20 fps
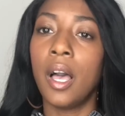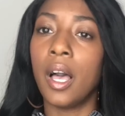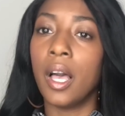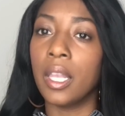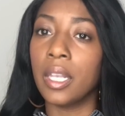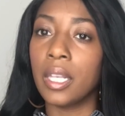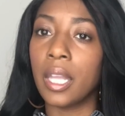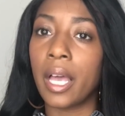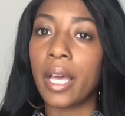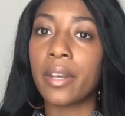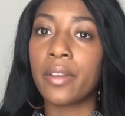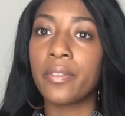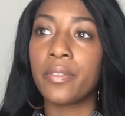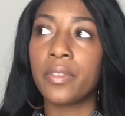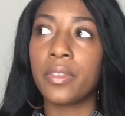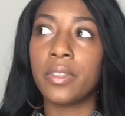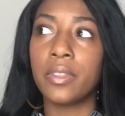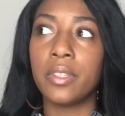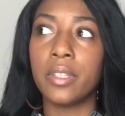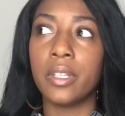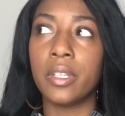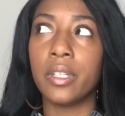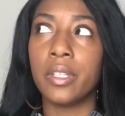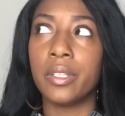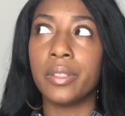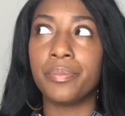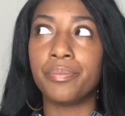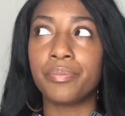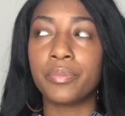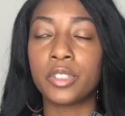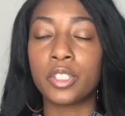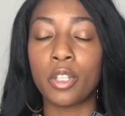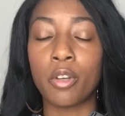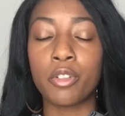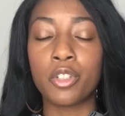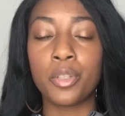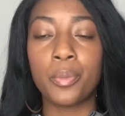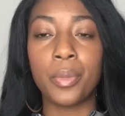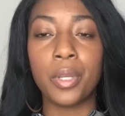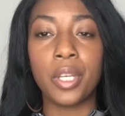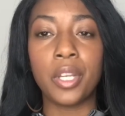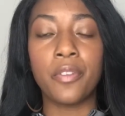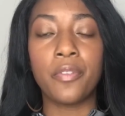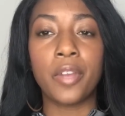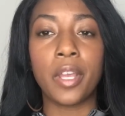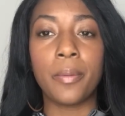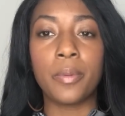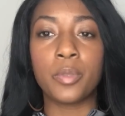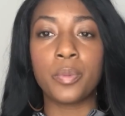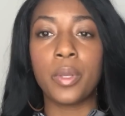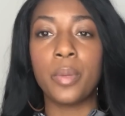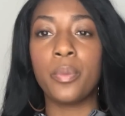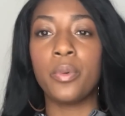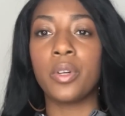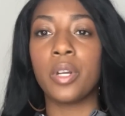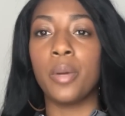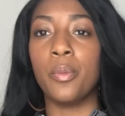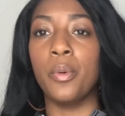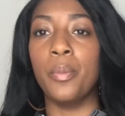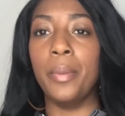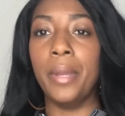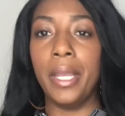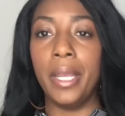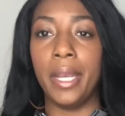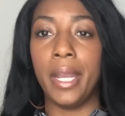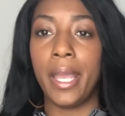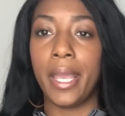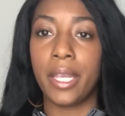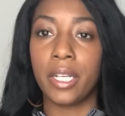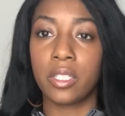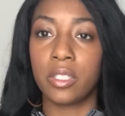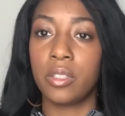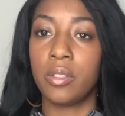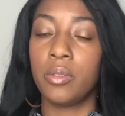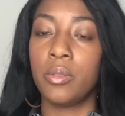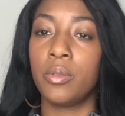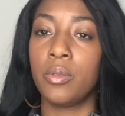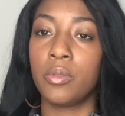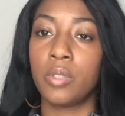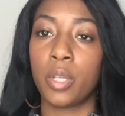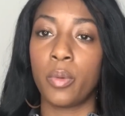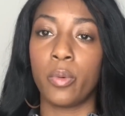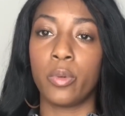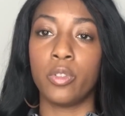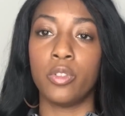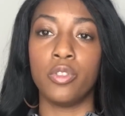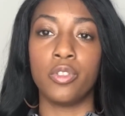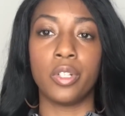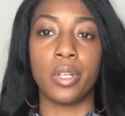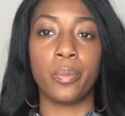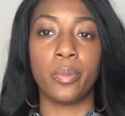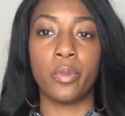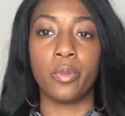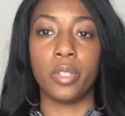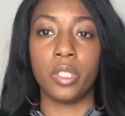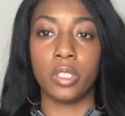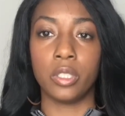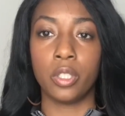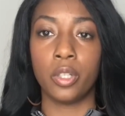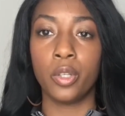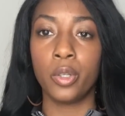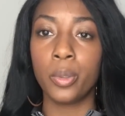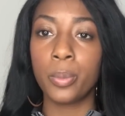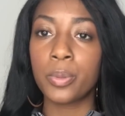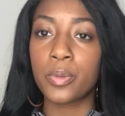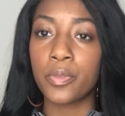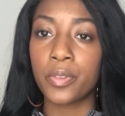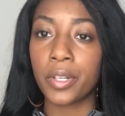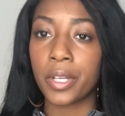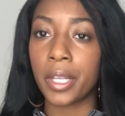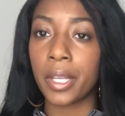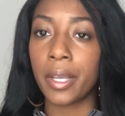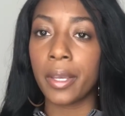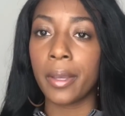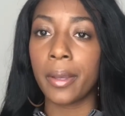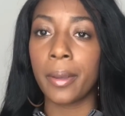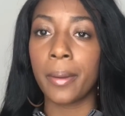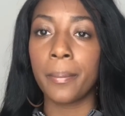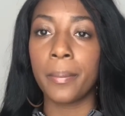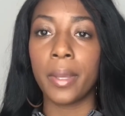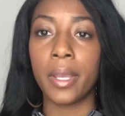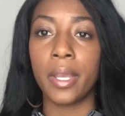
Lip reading: a lot of the social media famous people come with bad attitudes. They want you to jump through these hoops for them,